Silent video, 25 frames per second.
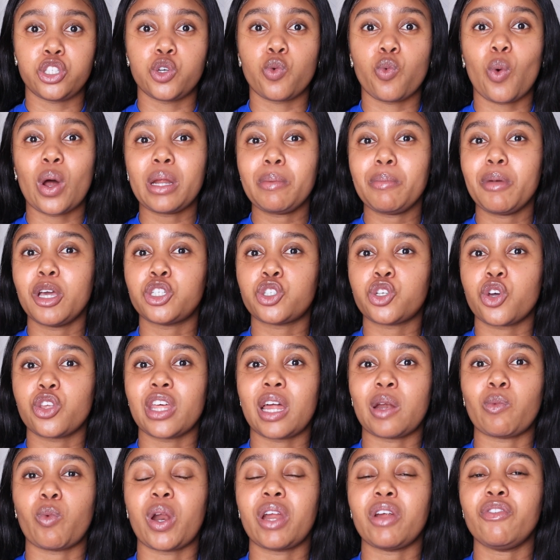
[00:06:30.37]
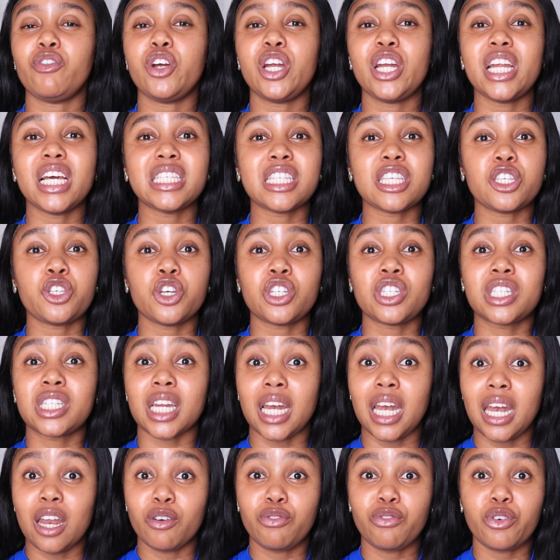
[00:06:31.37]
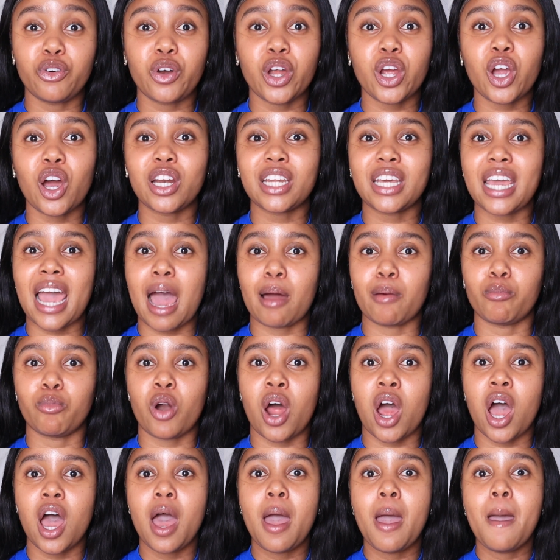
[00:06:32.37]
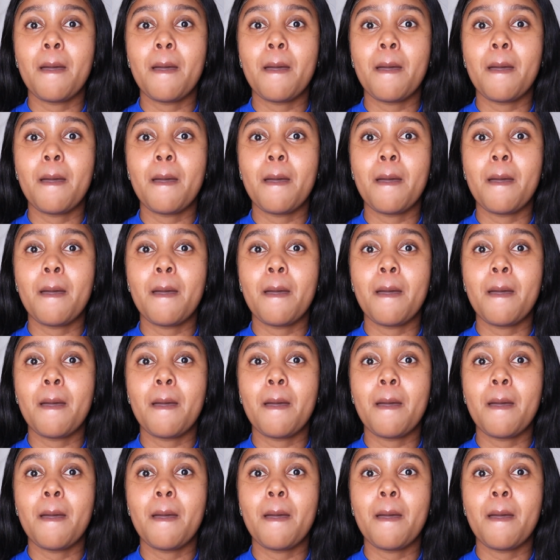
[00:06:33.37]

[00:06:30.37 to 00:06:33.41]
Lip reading: You want to make sure that whatever it is that you're delivering on camera,